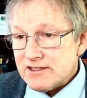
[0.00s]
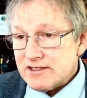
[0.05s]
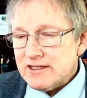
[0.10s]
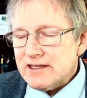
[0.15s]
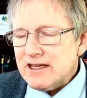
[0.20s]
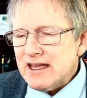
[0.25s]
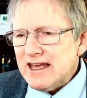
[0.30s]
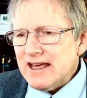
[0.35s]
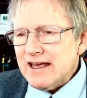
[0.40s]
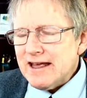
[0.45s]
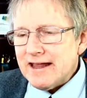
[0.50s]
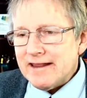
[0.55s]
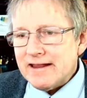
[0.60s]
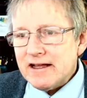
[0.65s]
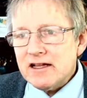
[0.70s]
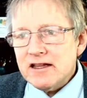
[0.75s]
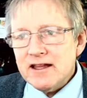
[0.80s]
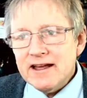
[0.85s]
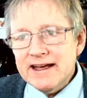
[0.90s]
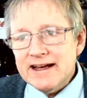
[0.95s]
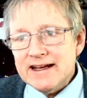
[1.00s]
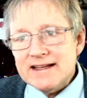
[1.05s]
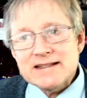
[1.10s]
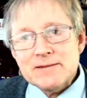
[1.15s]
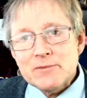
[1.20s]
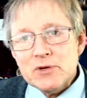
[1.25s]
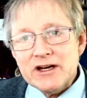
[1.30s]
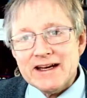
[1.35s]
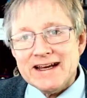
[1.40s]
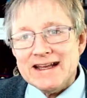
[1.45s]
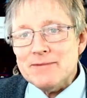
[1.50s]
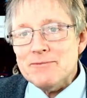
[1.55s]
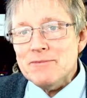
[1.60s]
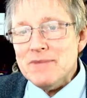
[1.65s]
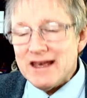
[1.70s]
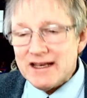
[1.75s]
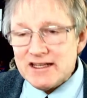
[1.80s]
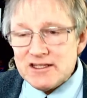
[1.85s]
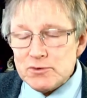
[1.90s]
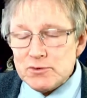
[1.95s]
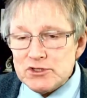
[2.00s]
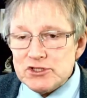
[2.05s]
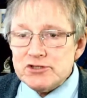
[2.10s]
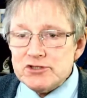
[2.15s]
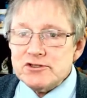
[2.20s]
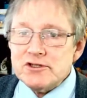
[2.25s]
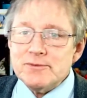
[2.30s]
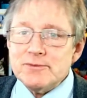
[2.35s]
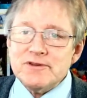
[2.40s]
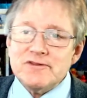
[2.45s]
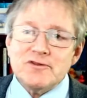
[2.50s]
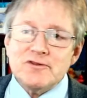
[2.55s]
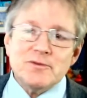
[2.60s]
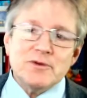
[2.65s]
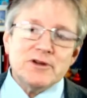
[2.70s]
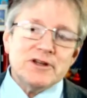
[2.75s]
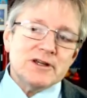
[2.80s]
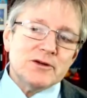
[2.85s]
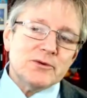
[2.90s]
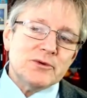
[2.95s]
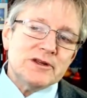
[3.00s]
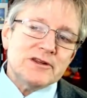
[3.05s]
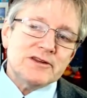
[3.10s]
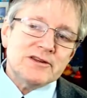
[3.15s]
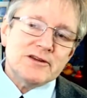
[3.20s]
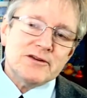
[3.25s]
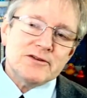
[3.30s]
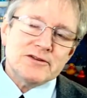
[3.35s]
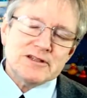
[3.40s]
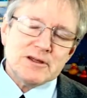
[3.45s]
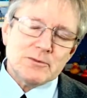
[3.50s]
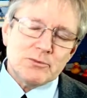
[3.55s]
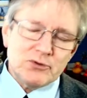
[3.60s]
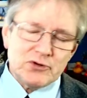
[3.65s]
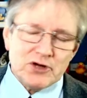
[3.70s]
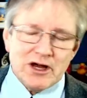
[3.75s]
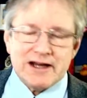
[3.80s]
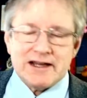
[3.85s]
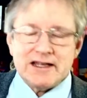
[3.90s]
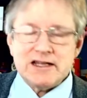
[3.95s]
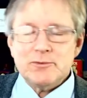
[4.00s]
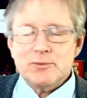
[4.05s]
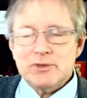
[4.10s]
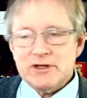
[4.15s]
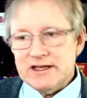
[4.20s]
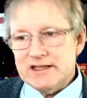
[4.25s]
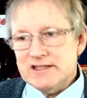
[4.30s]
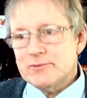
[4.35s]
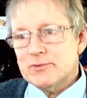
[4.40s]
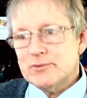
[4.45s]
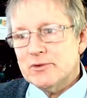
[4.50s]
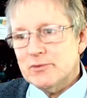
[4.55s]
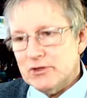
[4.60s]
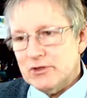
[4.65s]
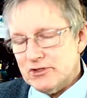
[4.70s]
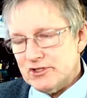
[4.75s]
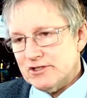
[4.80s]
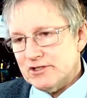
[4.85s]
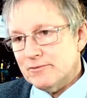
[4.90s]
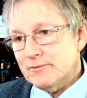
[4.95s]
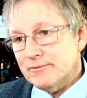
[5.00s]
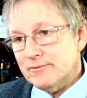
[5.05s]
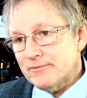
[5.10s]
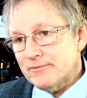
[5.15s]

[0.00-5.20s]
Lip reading: And the client has a marketing mix, which you should be familiar with. It's got product, place, promotion,